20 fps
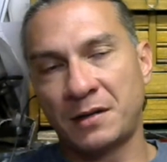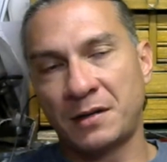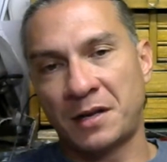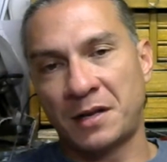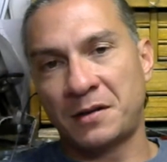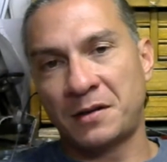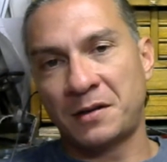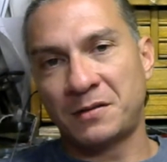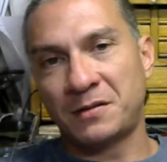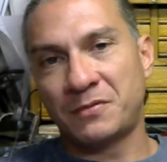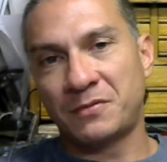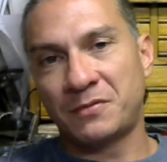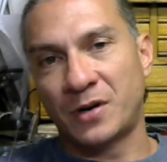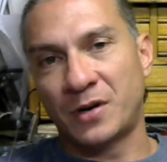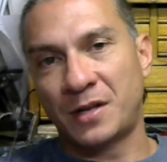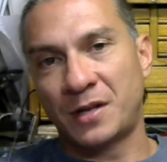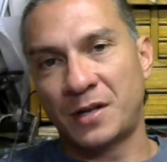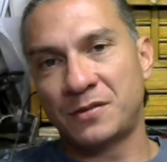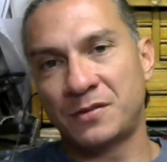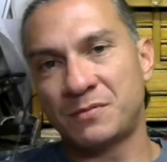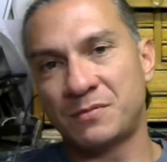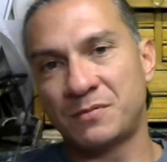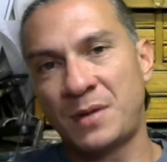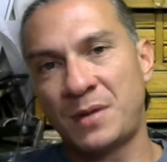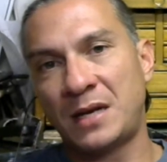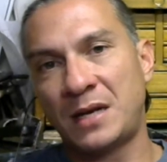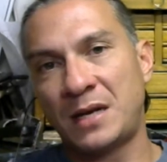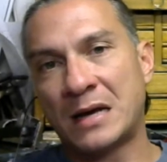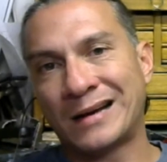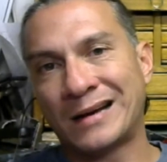and friends
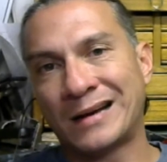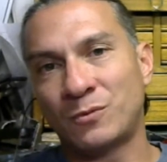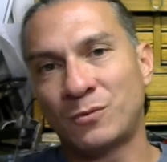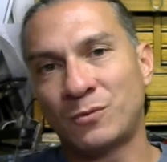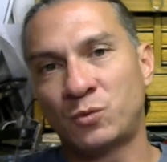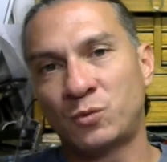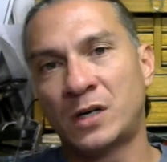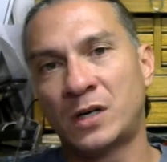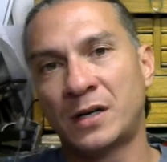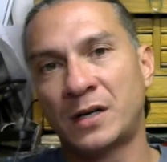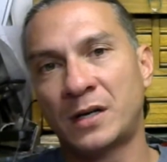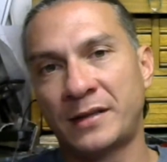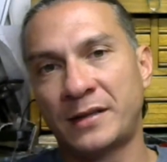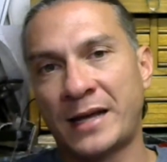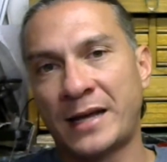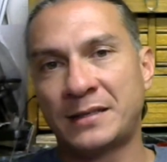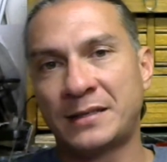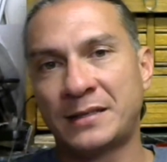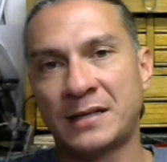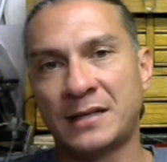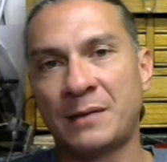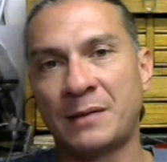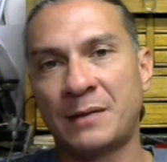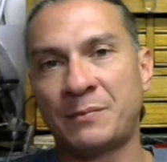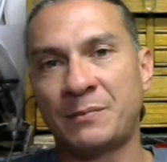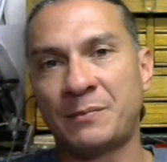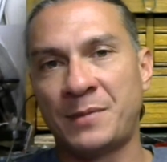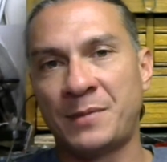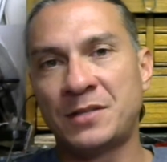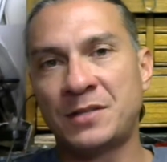may not want that type
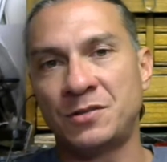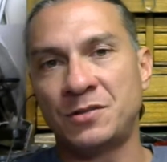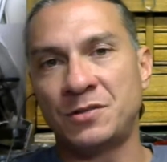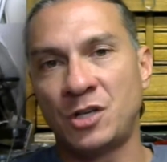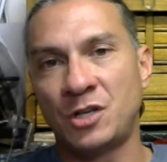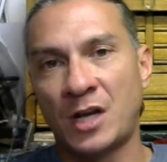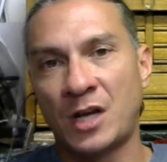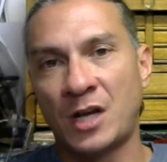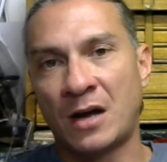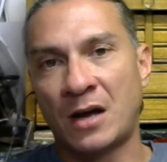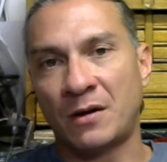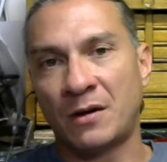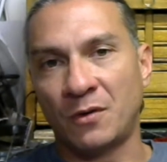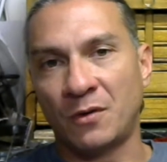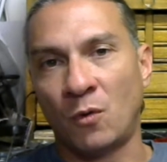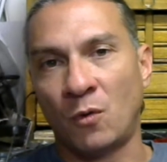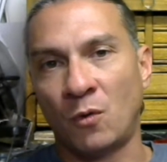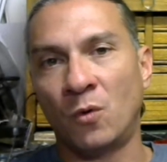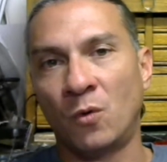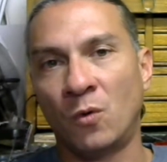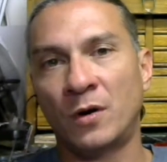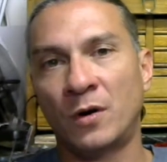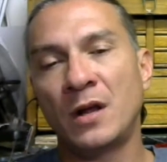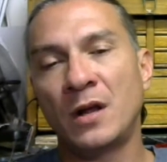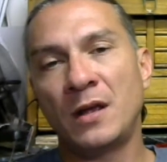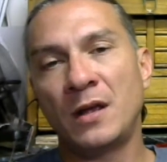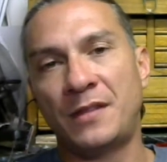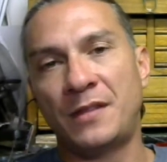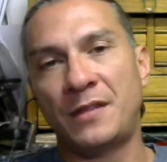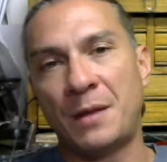of messaging out, or
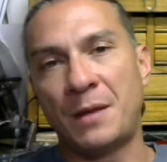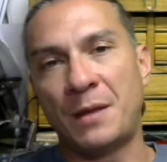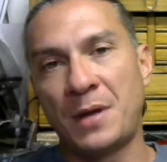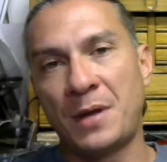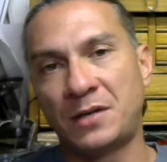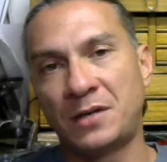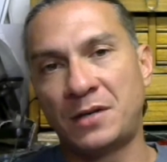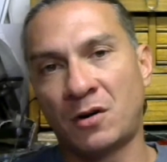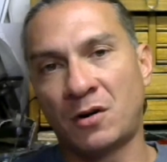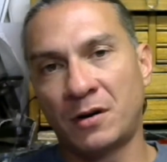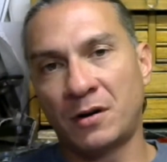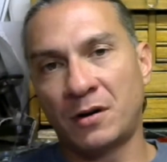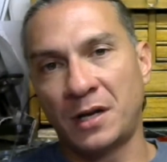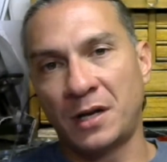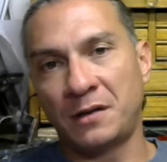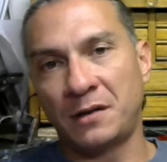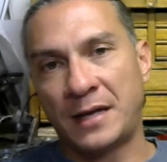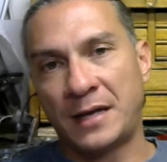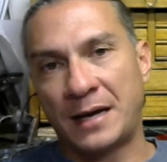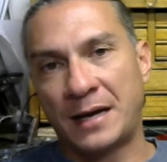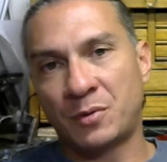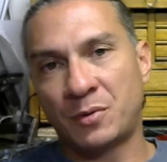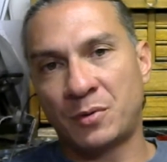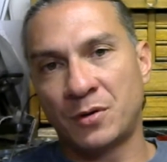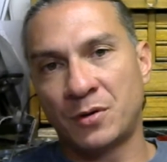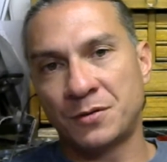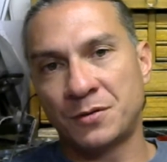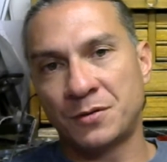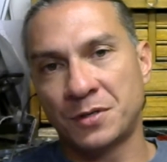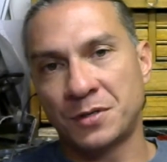they may target that
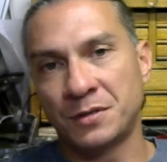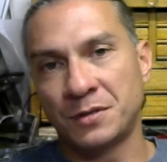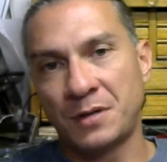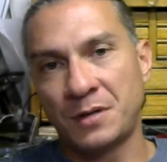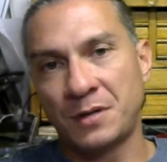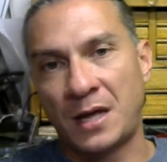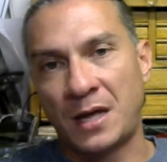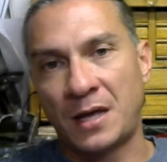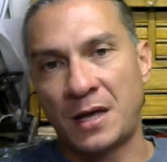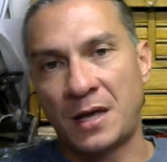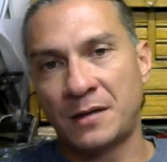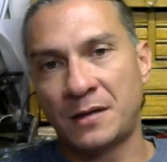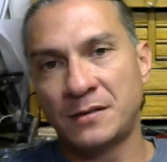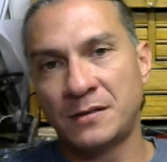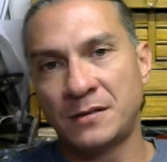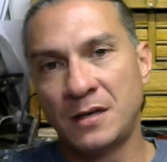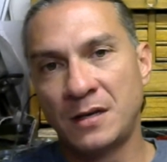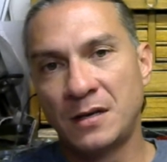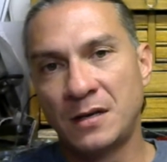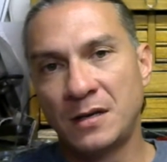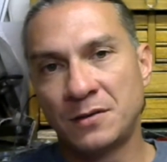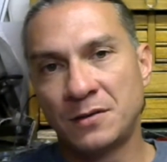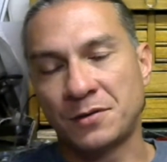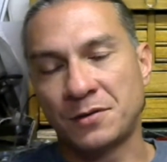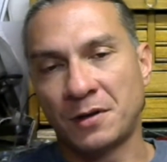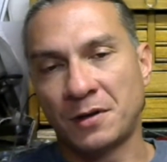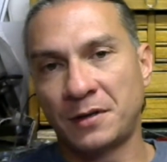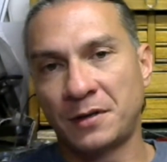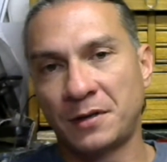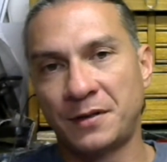person and
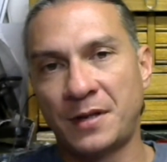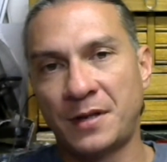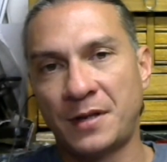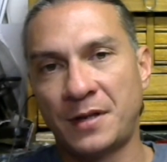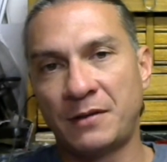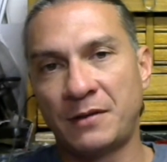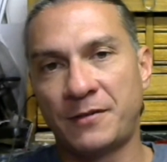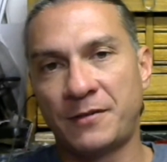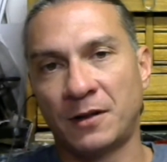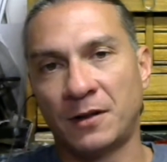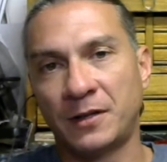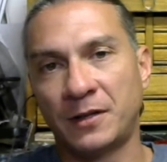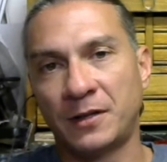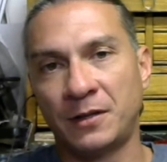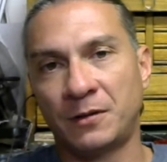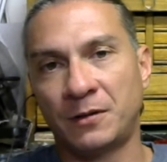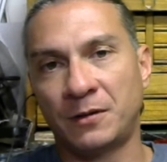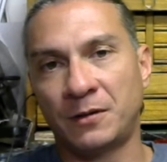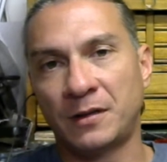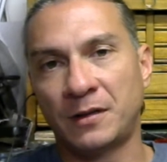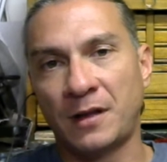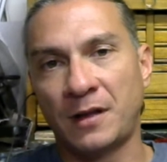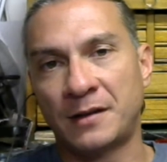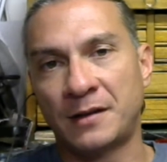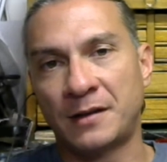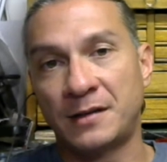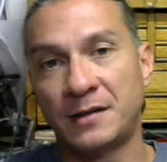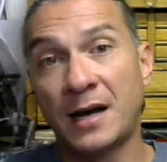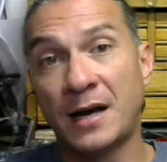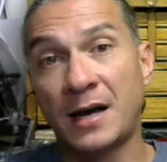suddenly they fell ill
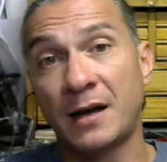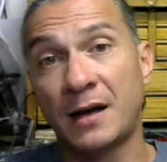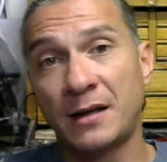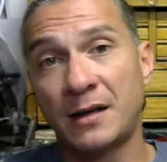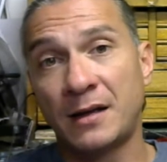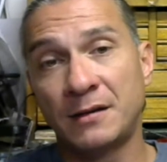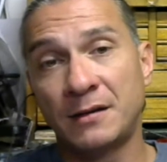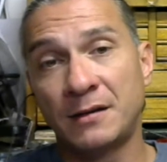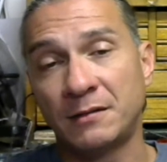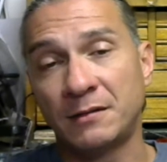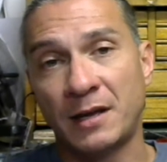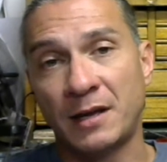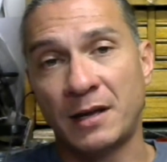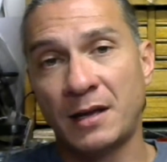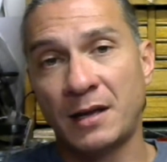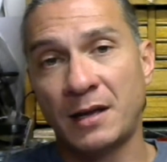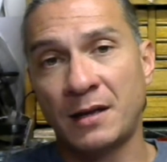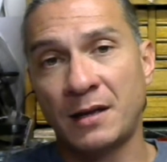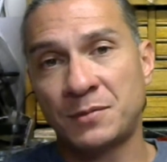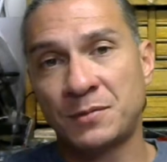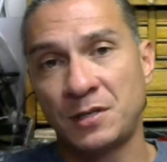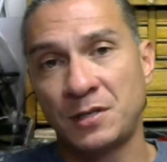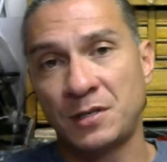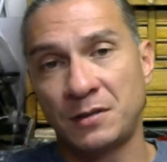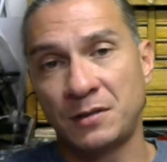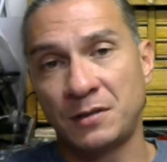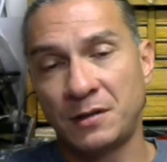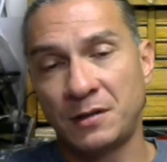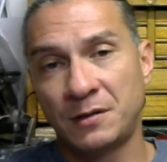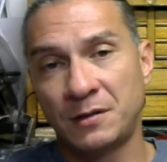and died, like
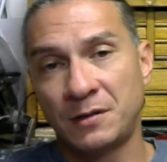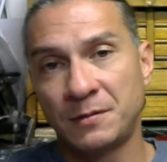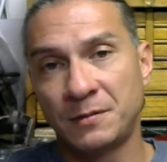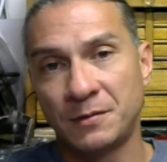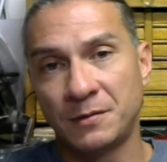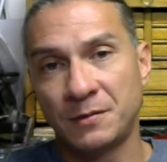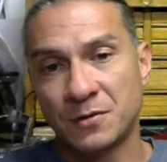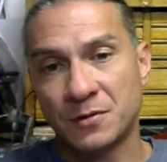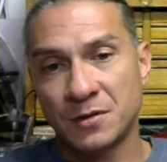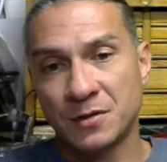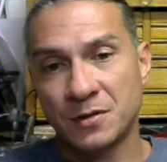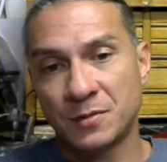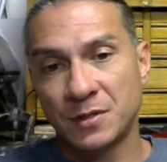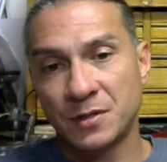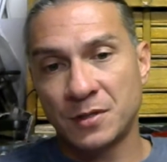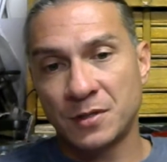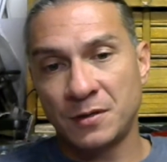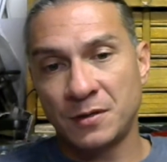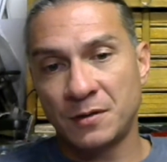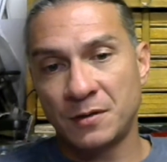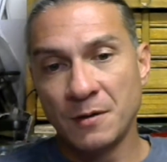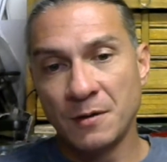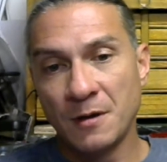Epstein did, or something, you know.